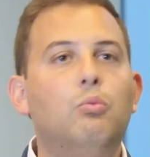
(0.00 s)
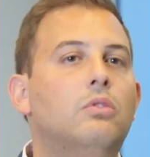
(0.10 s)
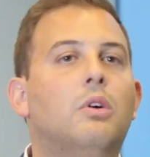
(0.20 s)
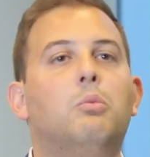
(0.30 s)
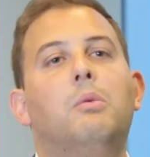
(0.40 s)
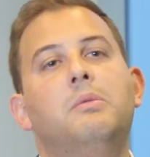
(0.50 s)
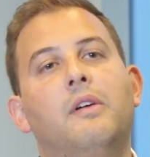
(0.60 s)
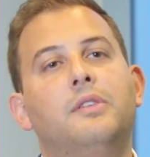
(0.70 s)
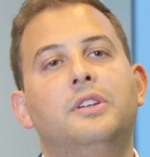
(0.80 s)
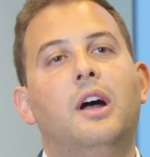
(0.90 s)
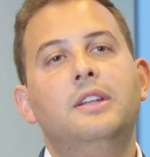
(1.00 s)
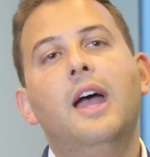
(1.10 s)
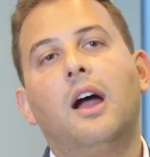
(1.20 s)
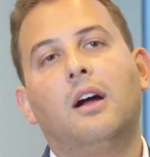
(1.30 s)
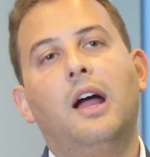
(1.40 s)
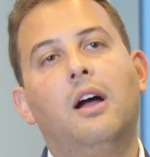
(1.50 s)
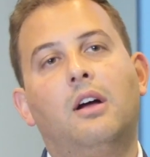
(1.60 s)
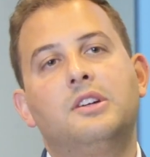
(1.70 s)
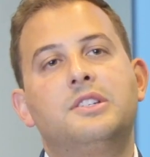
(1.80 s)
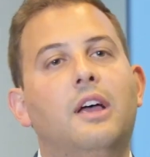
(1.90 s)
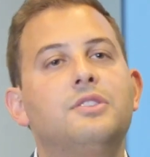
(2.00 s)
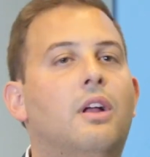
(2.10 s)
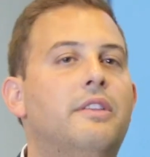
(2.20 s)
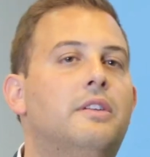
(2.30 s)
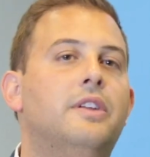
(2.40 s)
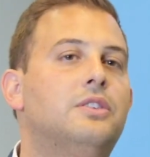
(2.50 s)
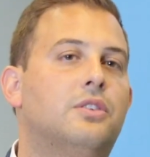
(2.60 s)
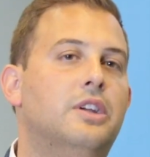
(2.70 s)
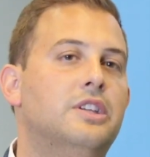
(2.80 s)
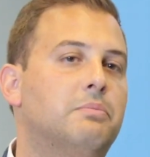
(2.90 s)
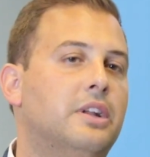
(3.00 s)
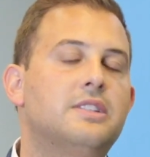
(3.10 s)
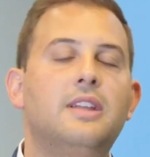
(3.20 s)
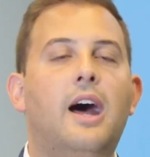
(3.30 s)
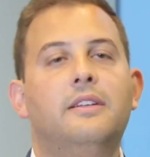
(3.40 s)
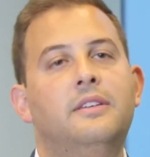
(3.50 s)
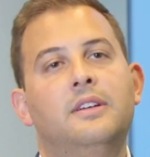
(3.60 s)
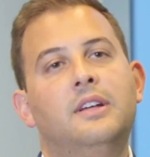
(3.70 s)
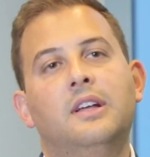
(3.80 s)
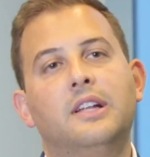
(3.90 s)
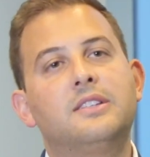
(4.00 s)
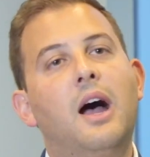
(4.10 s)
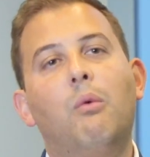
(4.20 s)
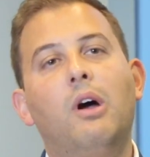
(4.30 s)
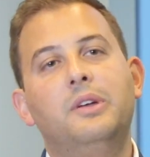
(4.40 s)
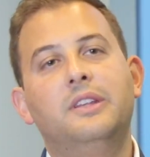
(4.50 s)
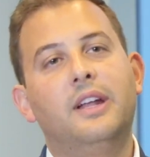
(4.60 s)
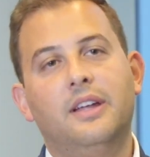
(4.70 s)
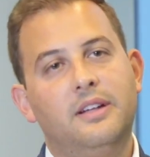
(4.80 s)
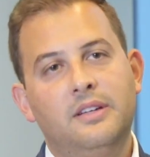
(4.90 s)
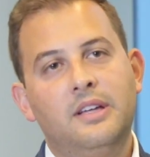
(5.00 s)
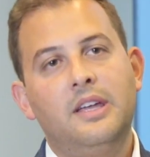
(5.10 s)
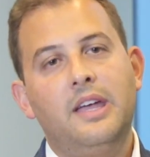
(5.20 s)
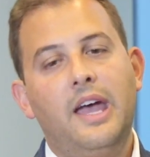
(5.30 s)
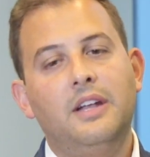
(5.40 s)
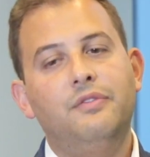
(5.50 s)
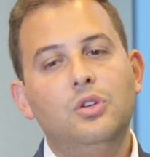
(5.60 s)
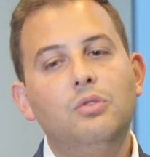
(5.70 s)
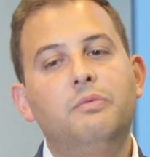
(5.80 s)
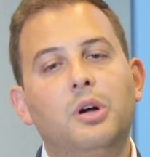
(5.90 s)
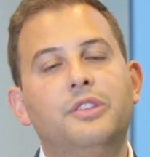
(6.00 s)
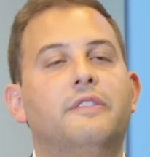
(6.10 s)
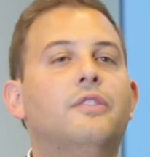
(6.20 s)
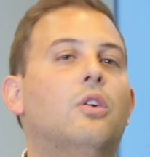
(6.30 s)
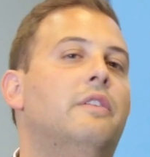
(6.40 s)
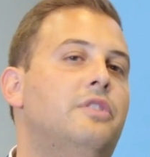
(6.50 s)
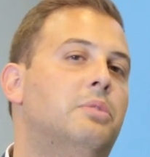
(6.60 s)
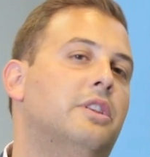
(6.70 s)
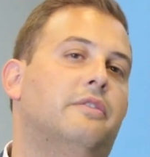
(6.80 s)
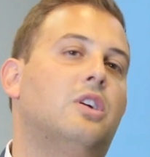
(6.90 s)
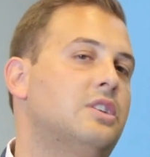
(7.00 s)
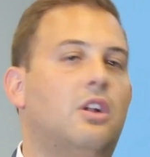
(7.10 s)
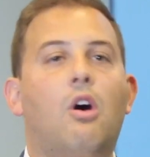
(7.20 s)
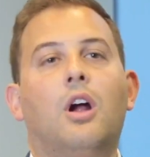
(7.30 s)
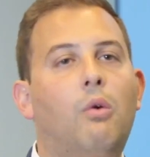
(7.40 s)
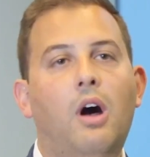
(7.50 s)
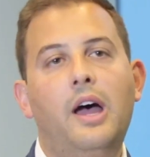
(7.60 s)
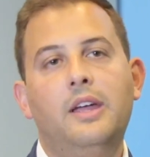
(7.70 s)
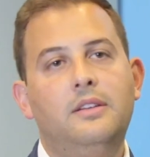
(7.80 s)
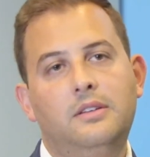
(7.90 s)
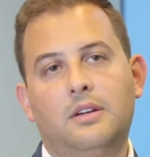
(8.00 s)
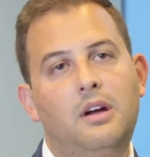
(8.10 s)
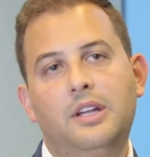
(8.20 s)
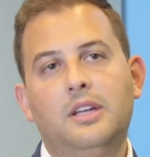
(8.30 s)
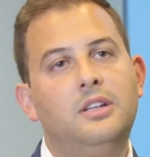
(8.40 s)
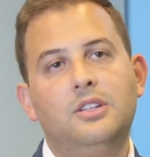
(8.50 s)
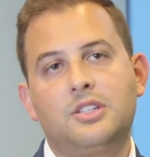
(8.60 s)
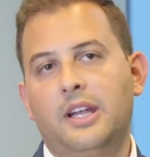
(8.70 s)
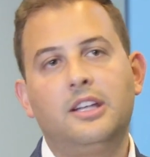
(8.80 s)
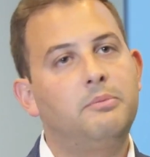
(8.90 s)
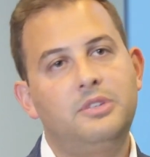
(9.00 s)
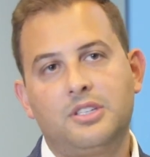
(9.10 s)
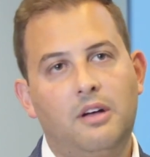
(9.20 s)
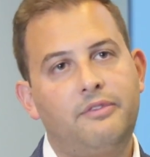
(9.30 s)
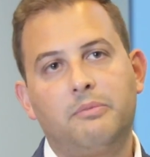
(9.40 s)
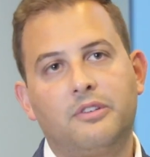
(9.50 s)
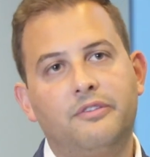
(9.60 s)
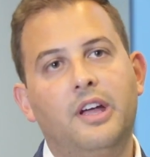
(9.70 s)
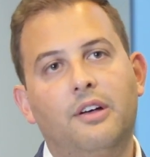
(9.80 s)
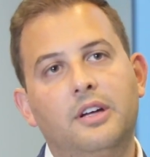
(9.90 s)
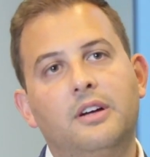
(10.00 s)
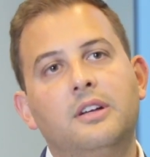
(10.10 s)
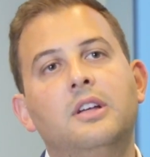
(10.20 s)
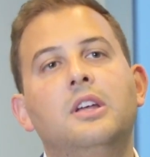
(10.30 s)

and look what we've ever done, yeah, our sales and all that have increased, but it's not why we did it. And if you put the focus on ROI, you're setting yourself up for failure.